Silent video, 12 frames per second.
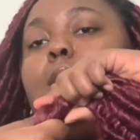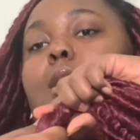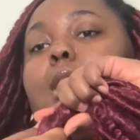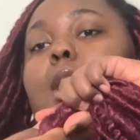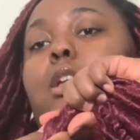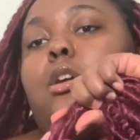
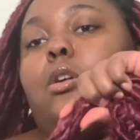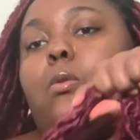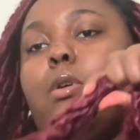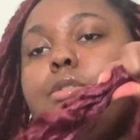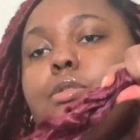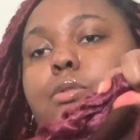and you're
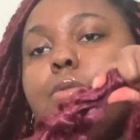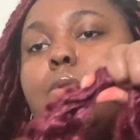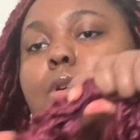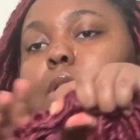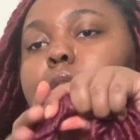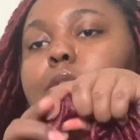going to
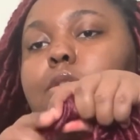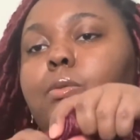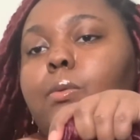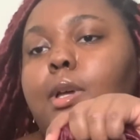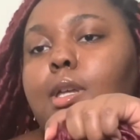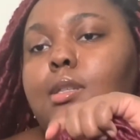
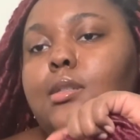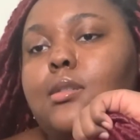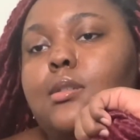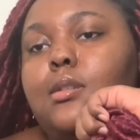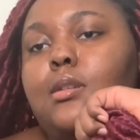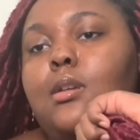
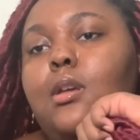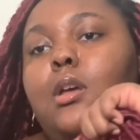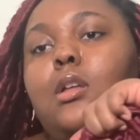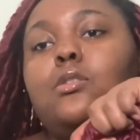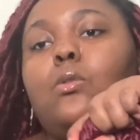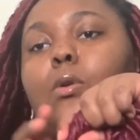twist.
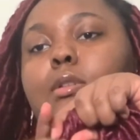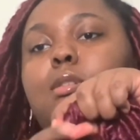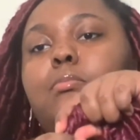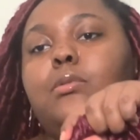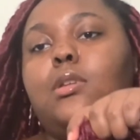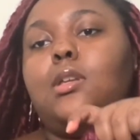It's going to
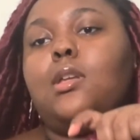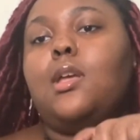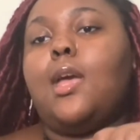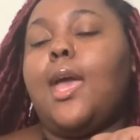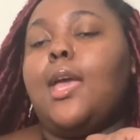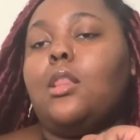be
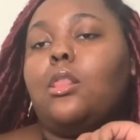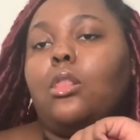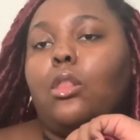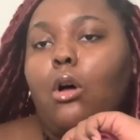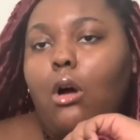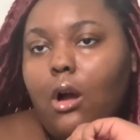a
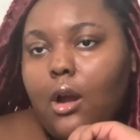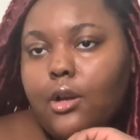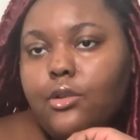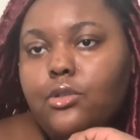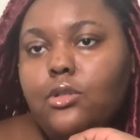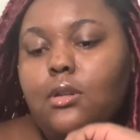
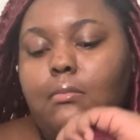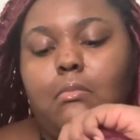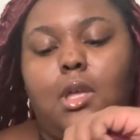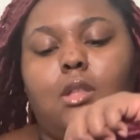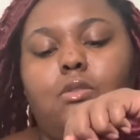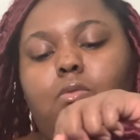large
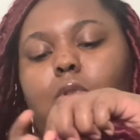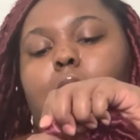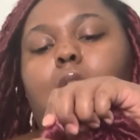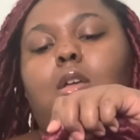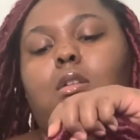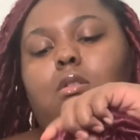Bantu knot.
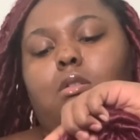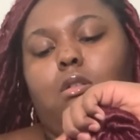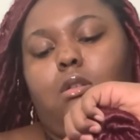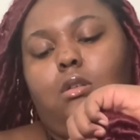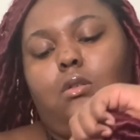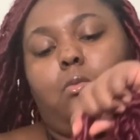
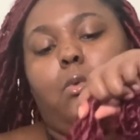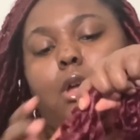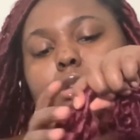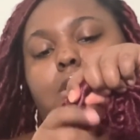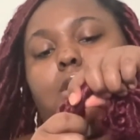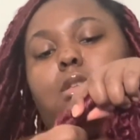
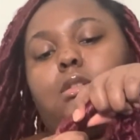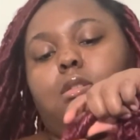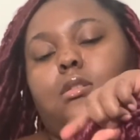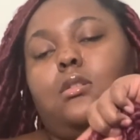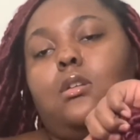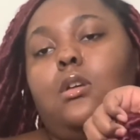Watch
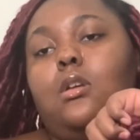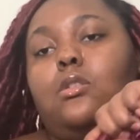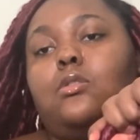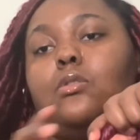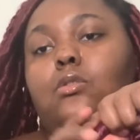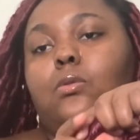this.
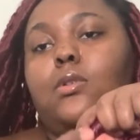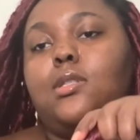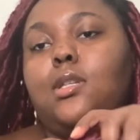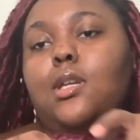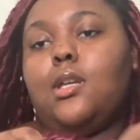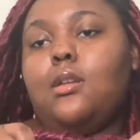So you're
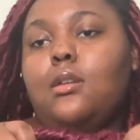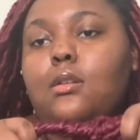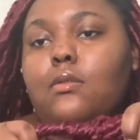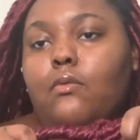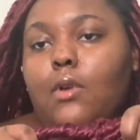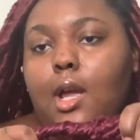twisting it,
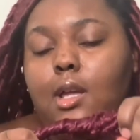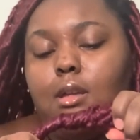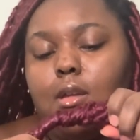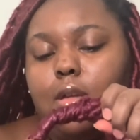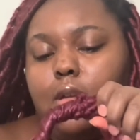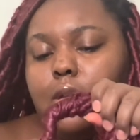right?
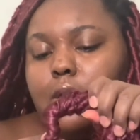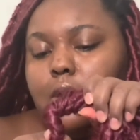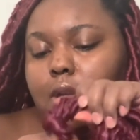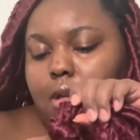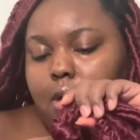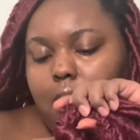
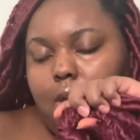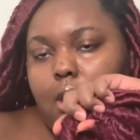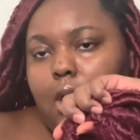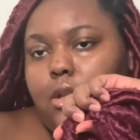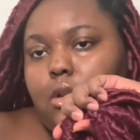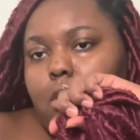
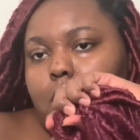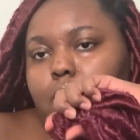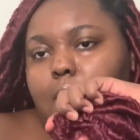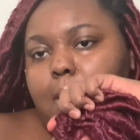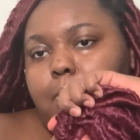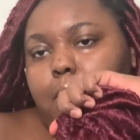And you're gonna
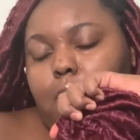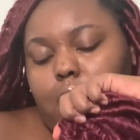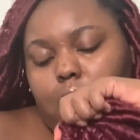wrap it.